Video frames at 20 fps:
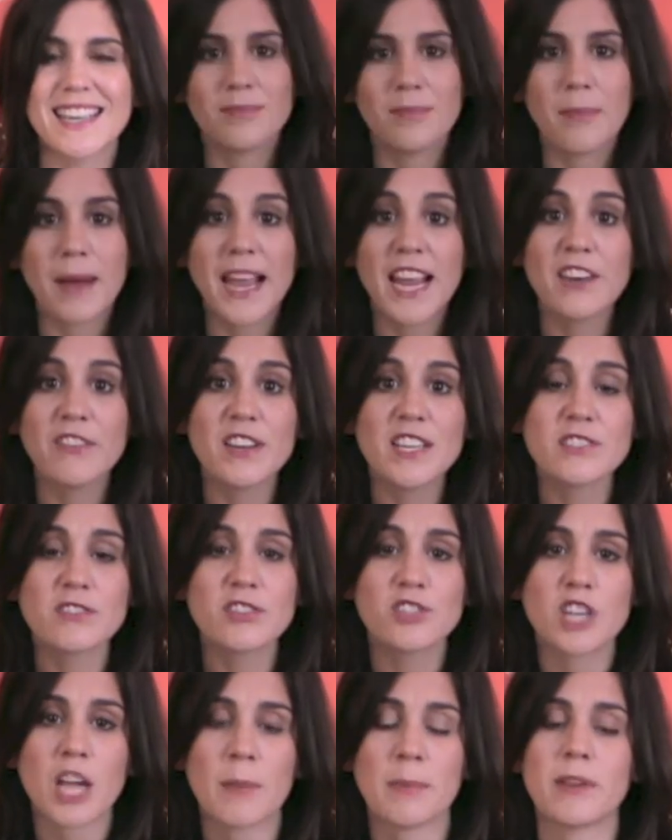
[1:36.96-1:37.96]
My advice
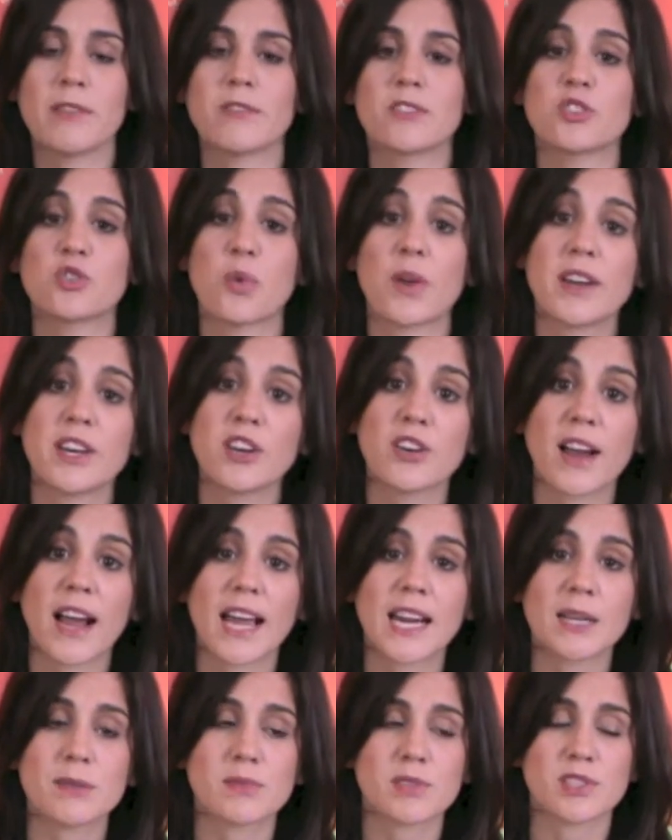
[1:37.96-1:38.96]
for shopping for trendier
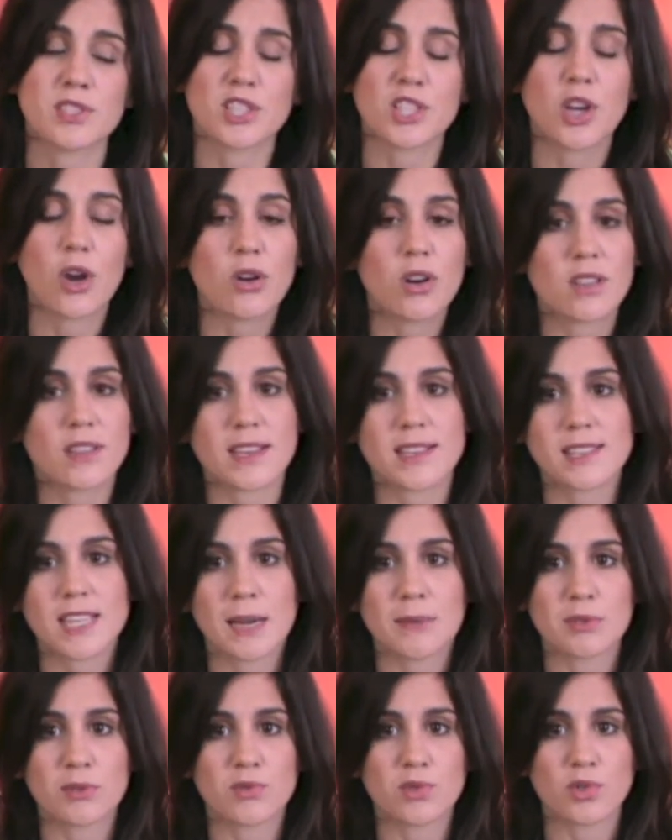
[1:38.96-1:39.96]
items is to go to these
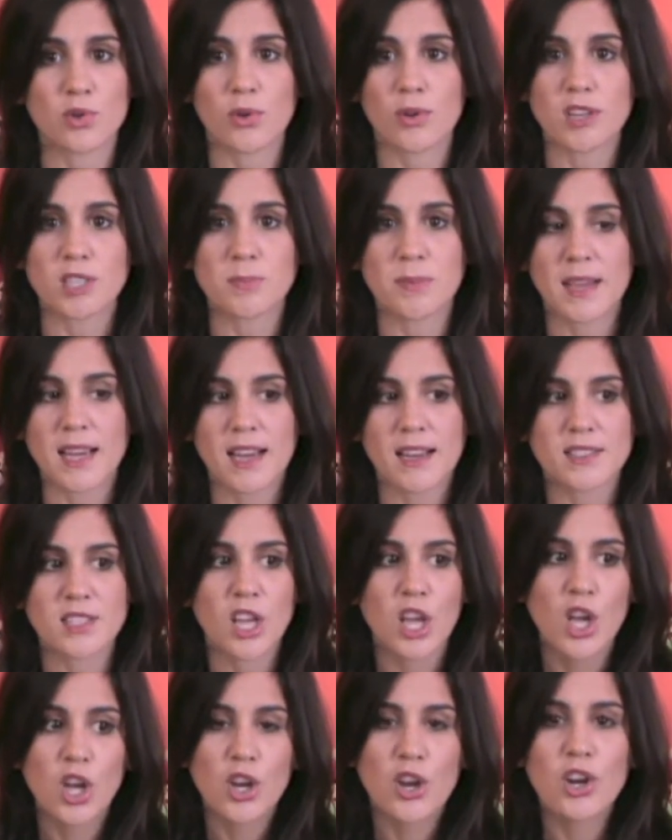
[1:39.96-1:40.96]
types of stores
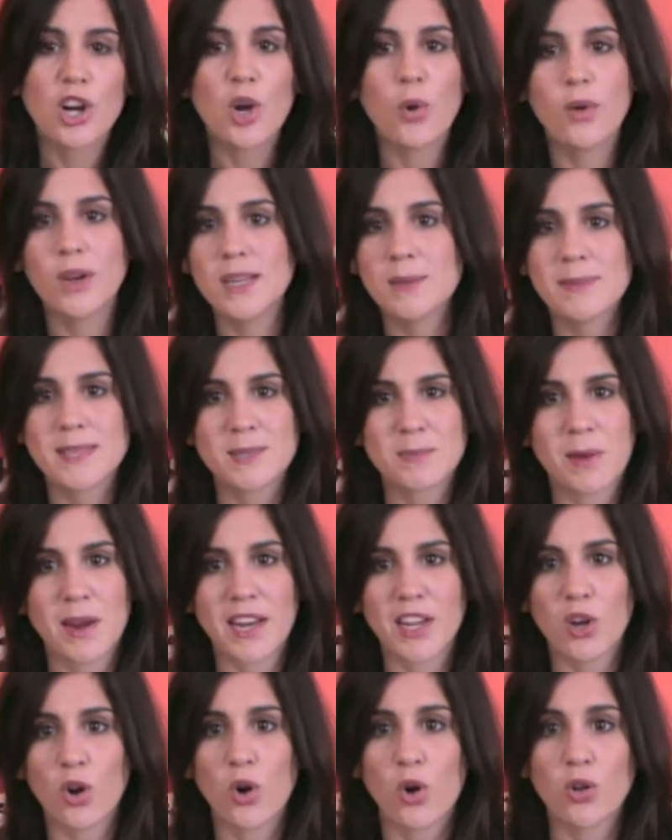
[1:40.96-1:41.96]
because you don't want to be
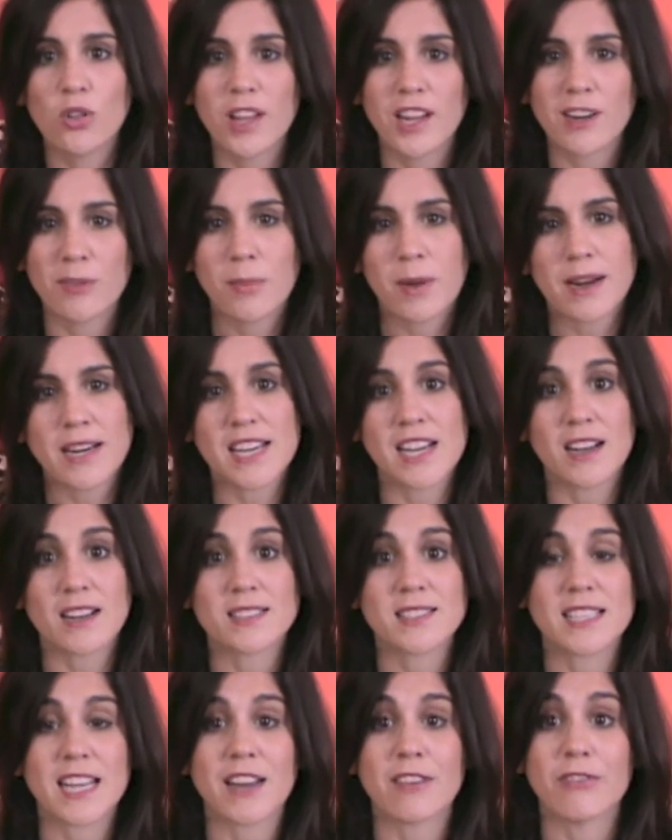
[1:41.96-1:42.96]
spending a whole lot of money
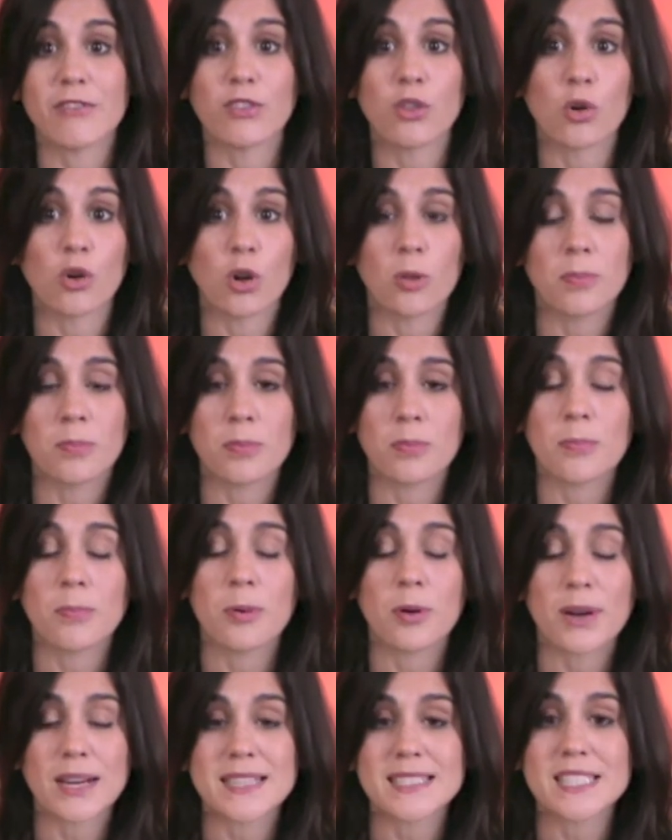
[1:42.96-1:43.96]
on, say, floral
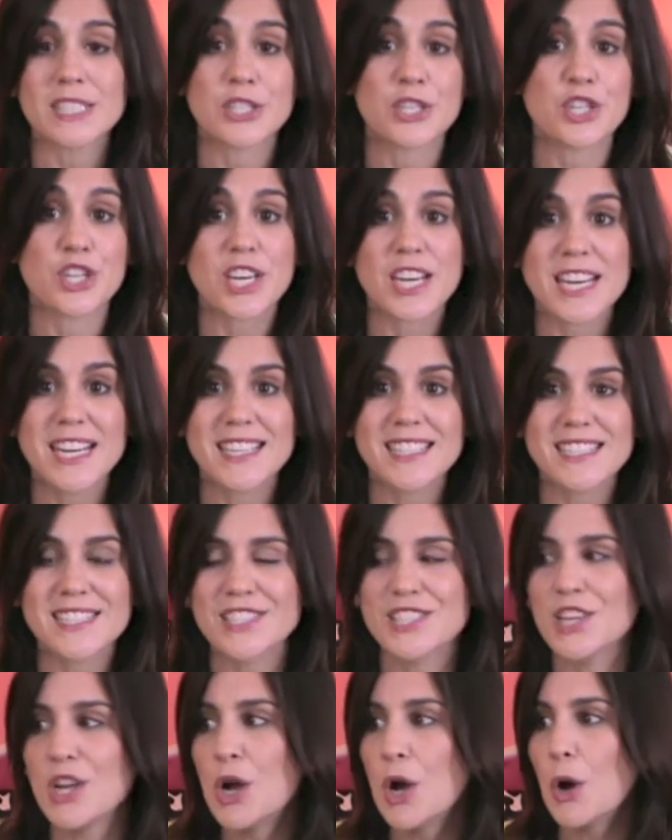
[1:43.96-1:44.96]
print
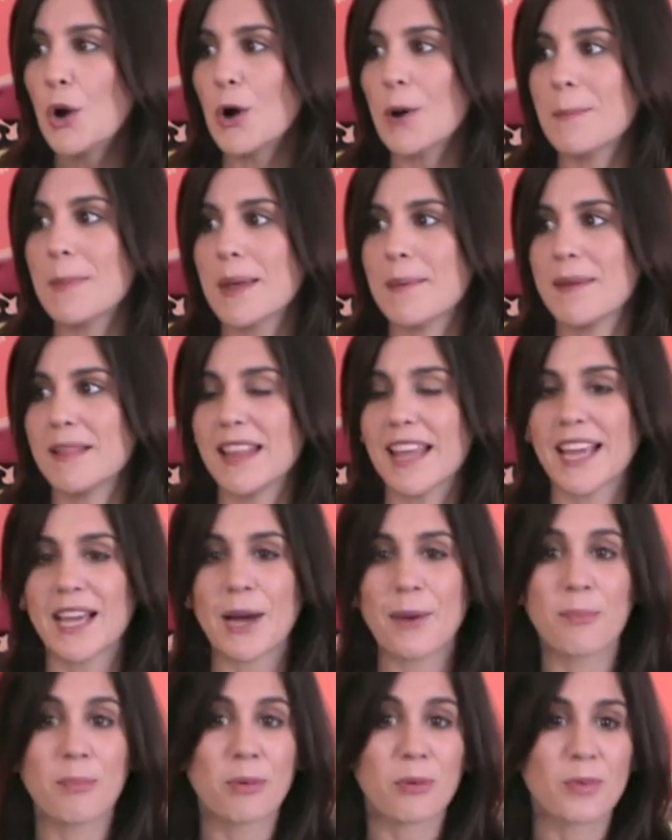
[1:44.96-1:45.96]
jeans or maybe
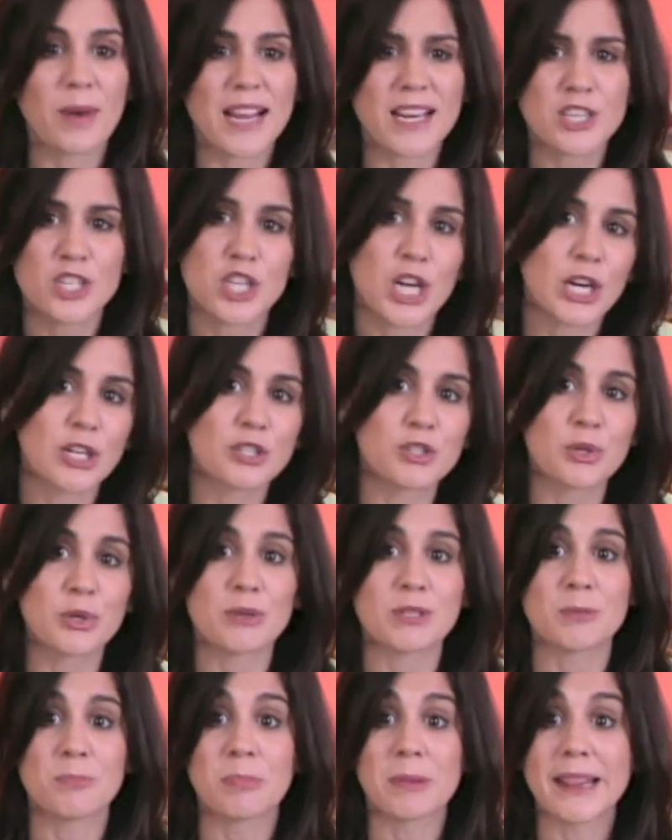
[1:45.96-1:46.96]
like a bright
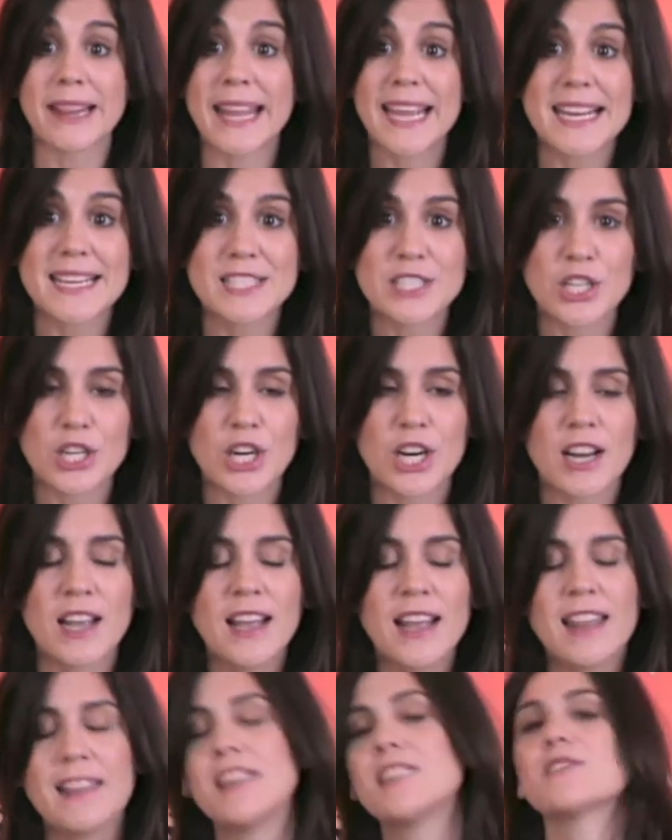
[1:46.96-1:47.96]
chartreuse blazer.
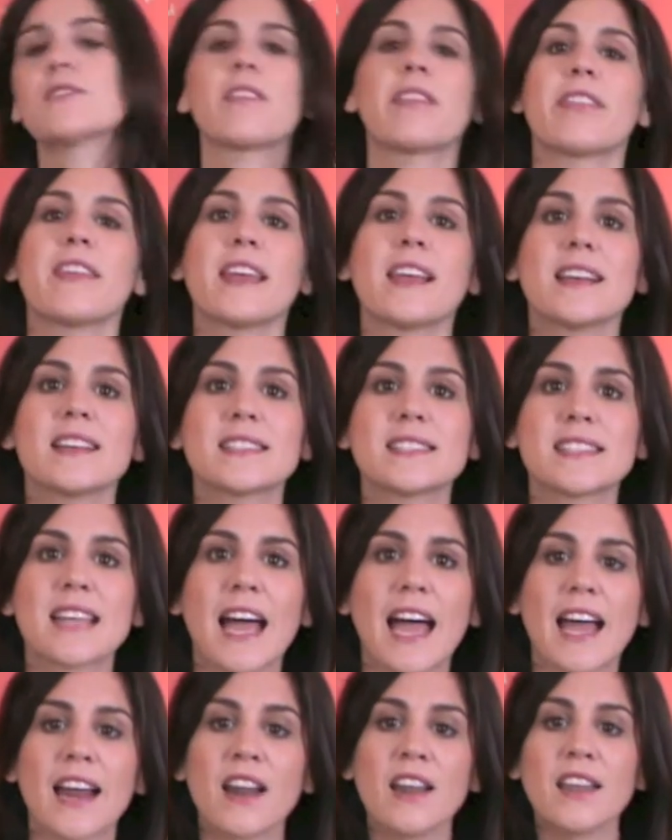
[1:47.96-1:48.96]
These are things
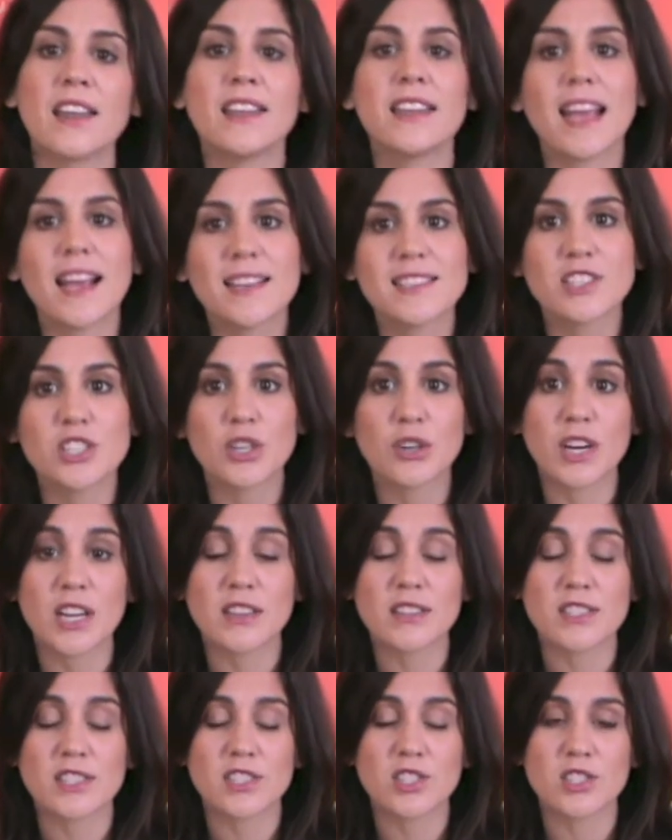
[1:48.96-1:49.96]
that, yes, they're
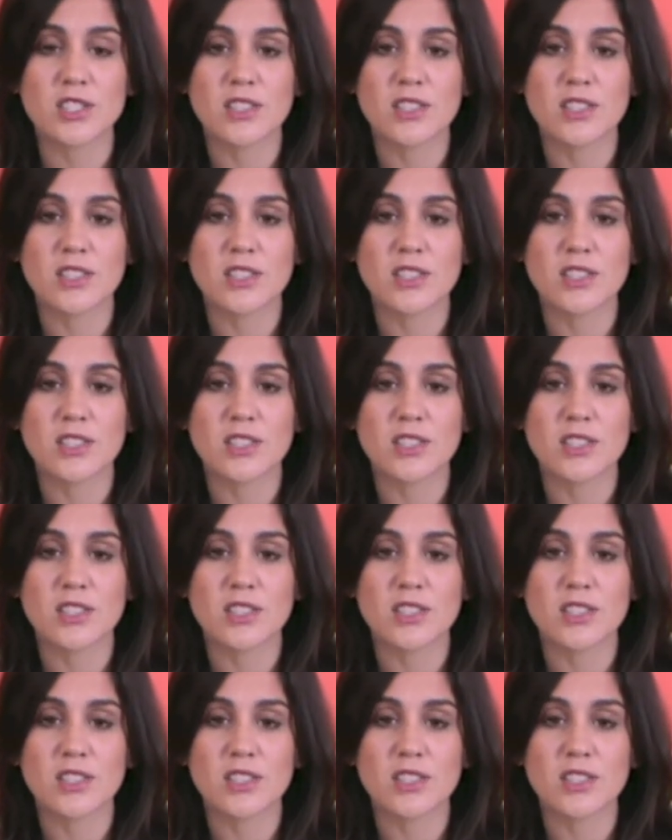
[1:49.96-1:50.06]
in